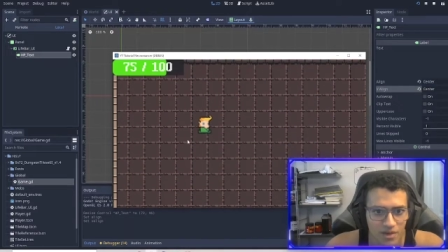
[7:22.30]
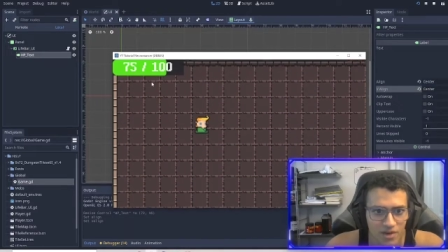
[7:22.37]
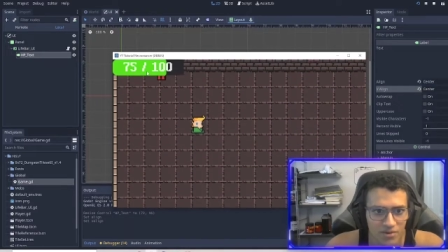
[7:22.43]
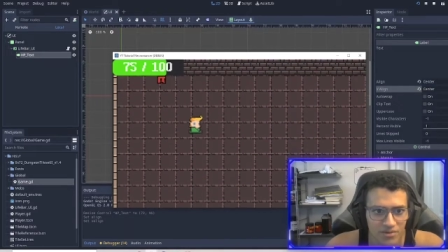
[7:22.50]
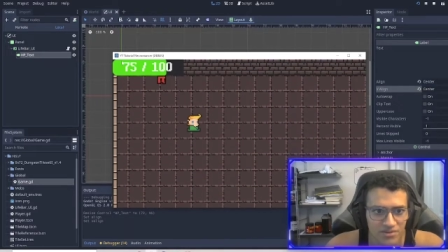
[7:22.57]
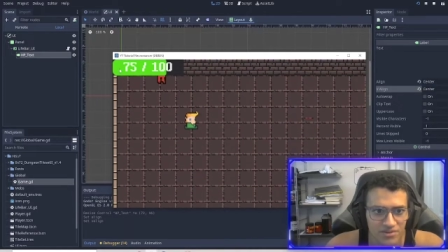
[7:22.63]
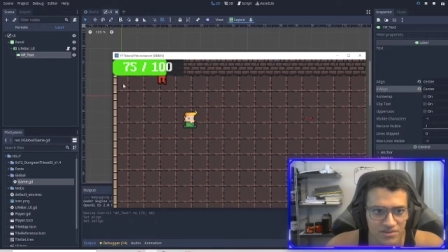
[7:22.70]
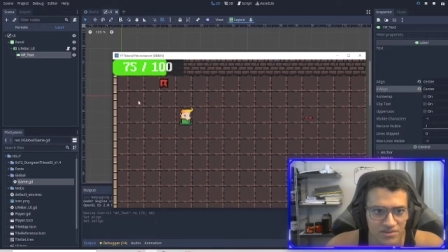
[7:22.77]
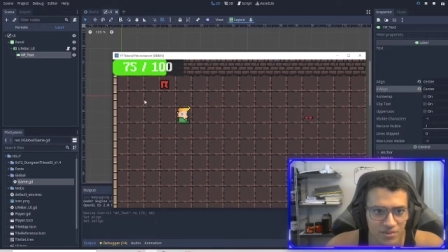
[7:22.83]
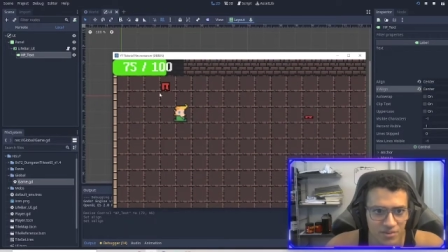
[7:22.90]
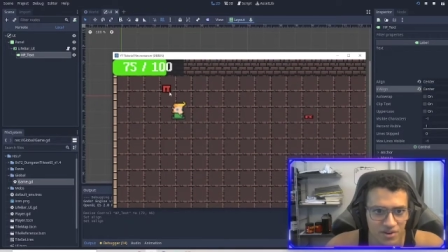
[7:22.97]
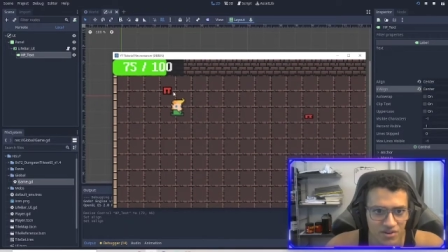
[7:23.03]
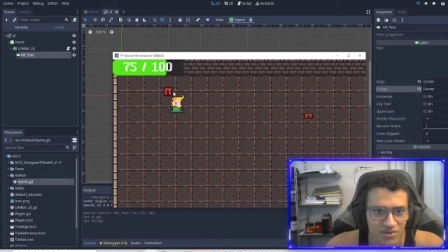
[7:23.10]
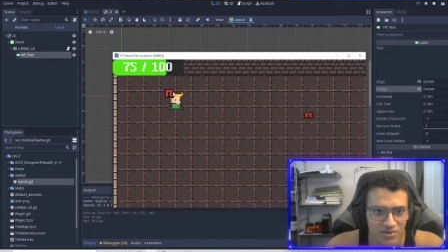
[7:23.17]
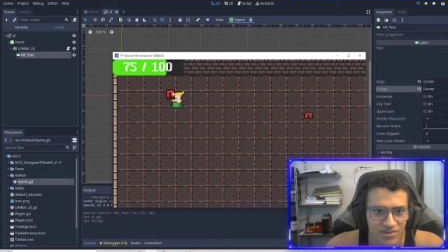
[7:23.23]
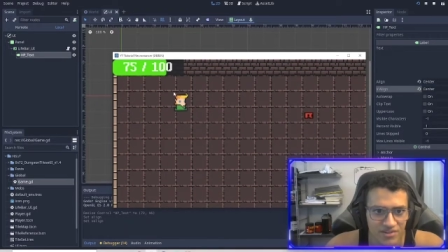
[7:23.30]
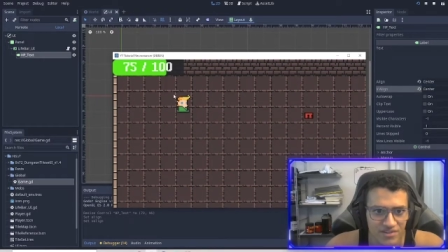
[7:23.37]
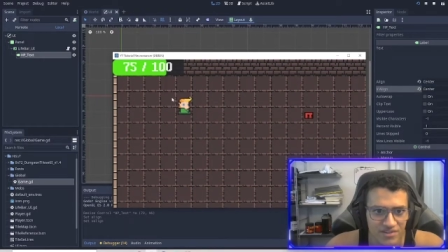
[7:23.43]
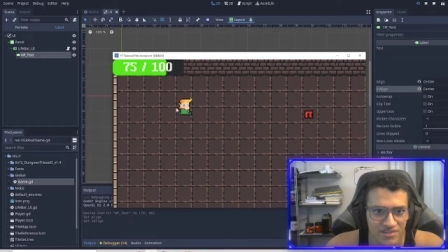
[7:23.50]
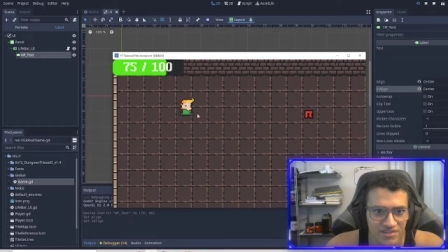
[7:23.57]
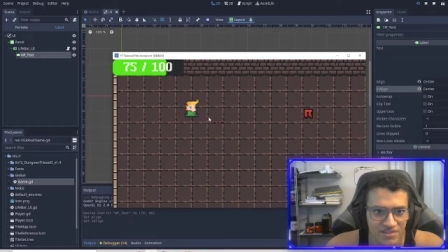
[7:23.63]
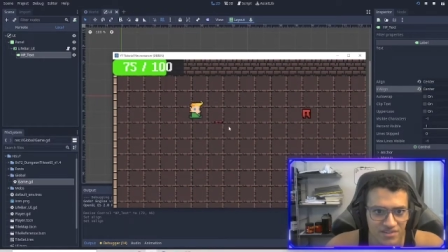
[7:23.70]
However, you might
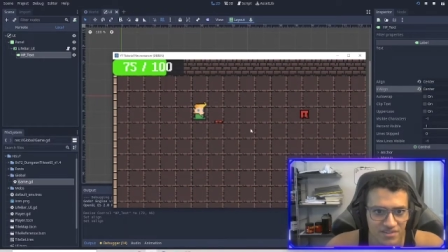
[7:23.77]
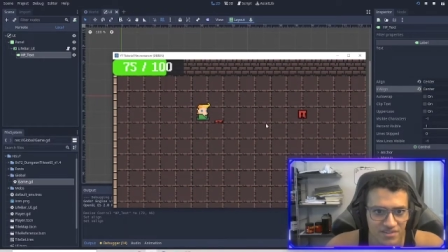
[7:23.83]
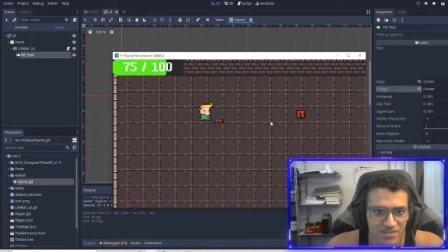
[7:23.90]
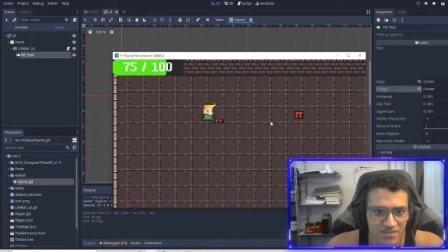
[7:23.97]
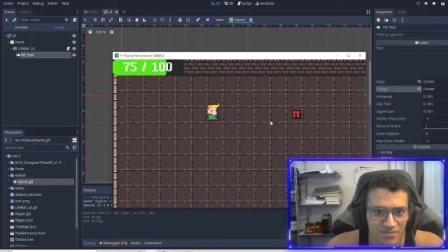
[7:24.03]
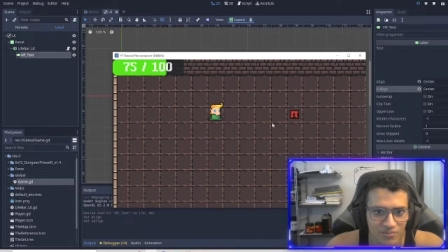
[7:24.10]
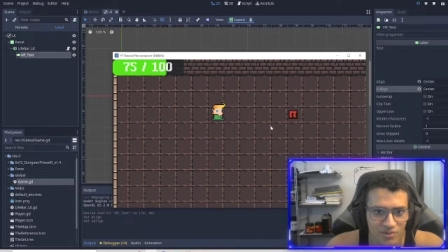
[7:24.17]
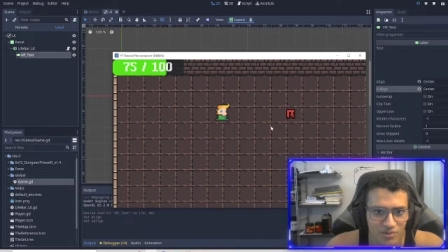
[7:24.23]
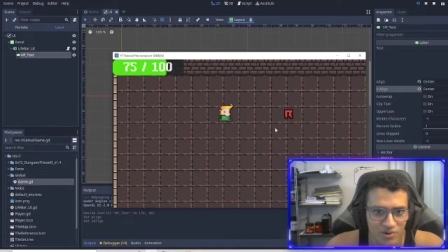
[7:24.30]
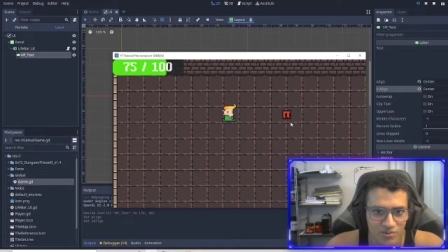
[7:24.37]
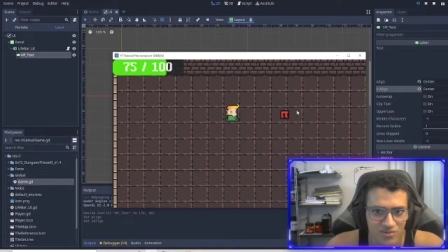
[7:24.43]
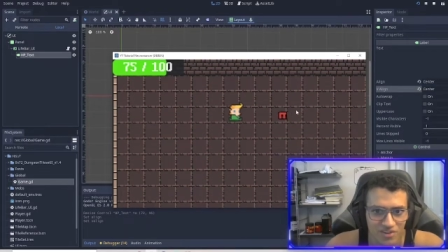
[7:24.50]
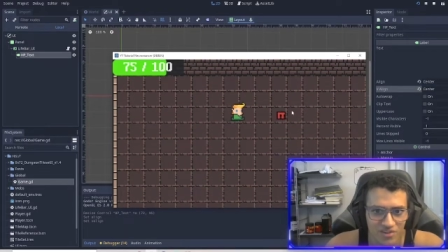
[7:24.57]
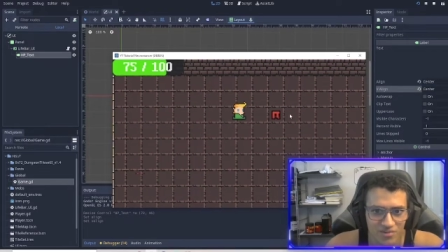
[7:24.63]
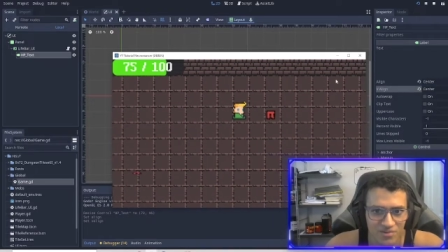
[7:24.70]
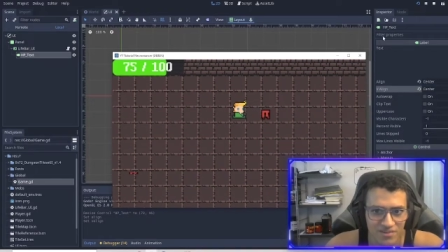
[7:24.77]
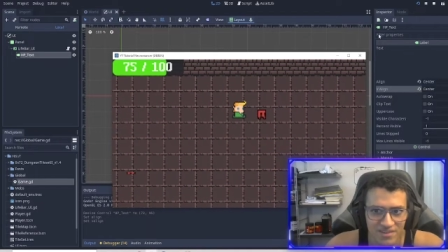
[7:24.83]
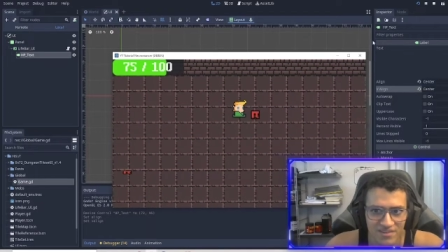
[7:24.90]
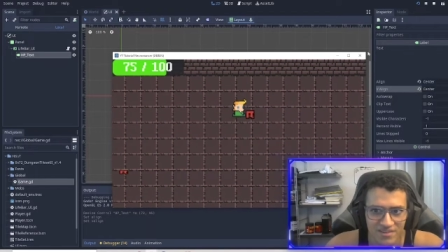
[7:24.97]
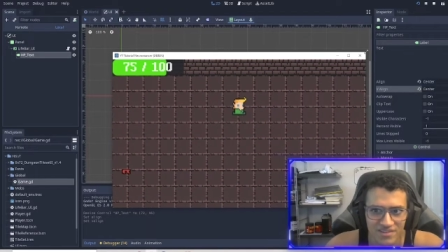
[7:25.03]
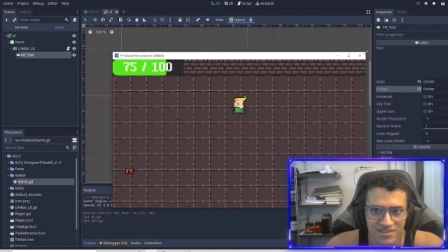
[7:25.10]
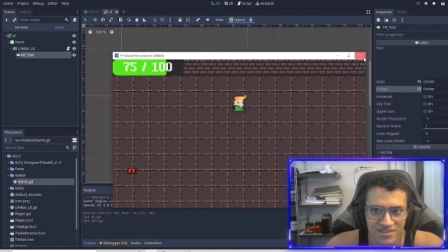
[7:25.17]
notice we don't lose HP.
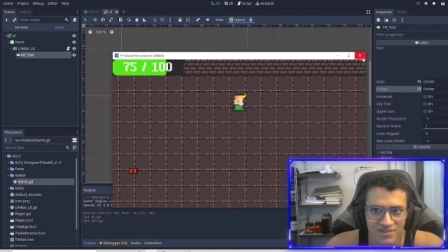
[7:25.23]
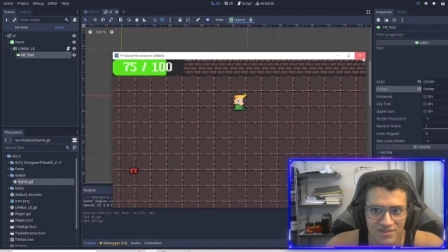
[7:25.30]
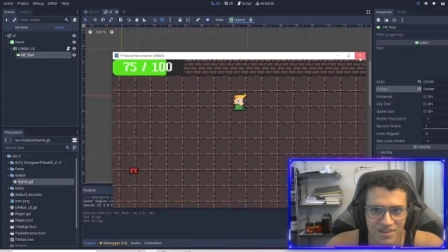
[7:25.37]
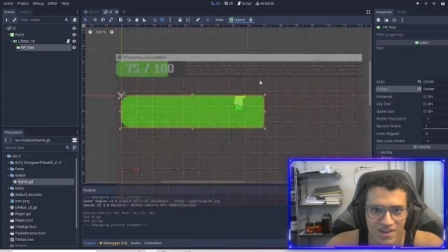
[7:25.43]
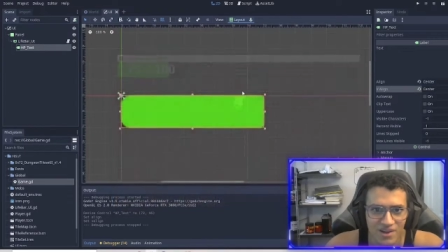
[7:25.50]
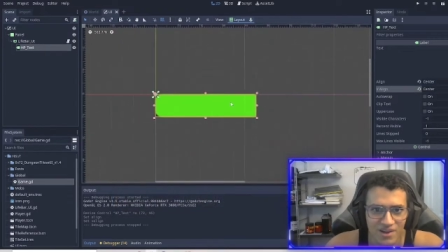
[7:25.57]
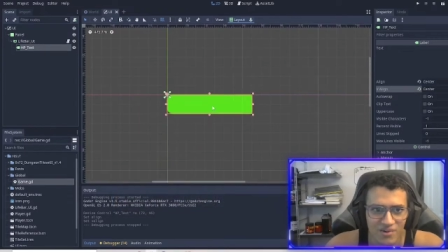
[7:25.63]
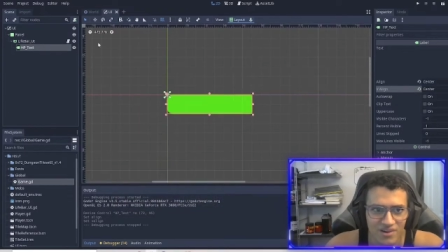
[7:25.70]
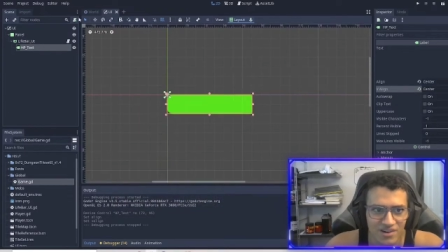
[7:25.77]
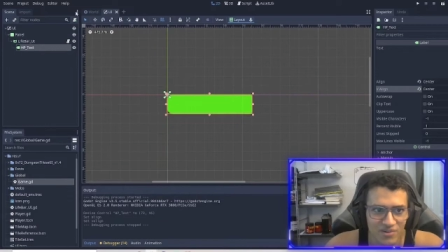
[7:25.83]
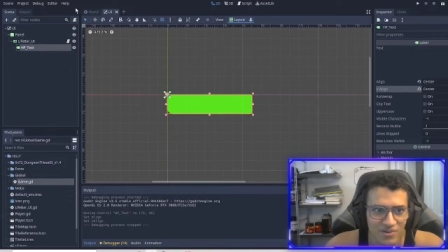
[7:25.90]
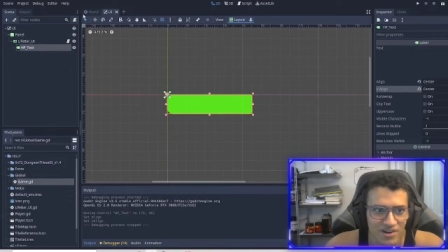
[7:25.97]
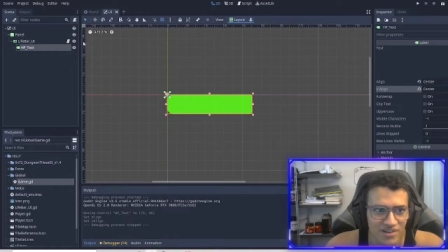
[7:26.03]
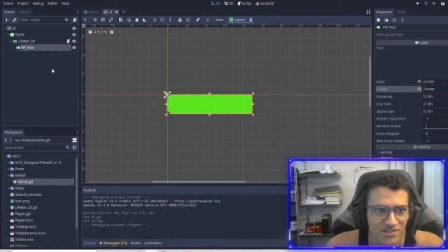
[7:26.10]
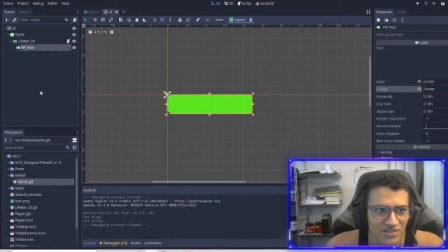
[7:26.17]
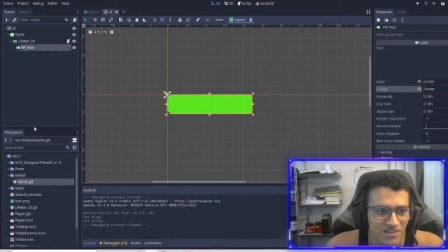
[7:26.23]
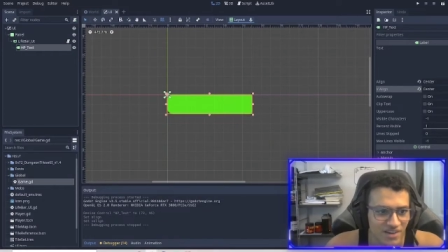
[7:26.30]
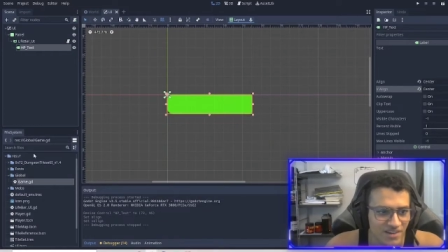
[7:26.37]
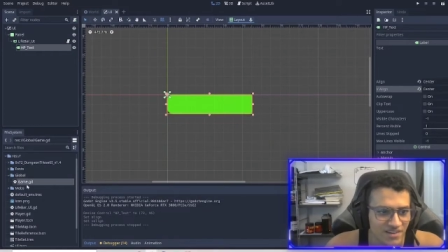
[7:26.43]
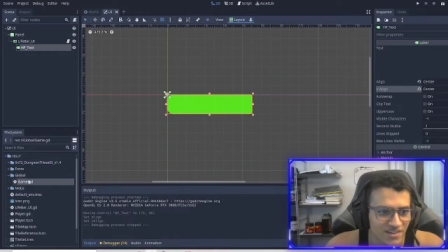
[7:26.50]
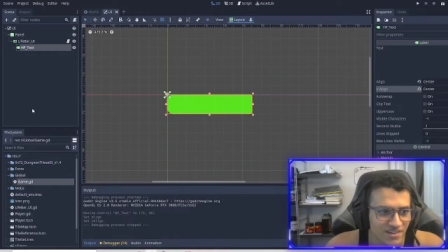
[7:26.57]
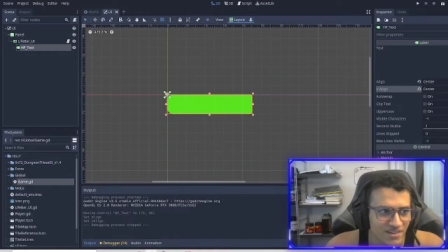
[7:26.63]
So we're going to want to do
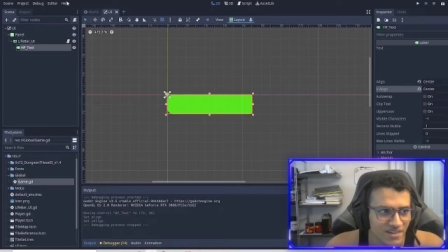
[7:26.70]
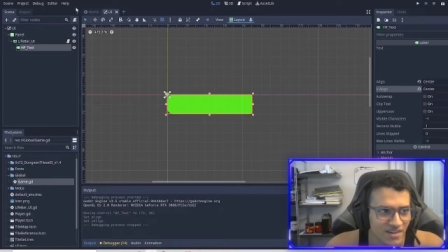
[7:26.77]
that.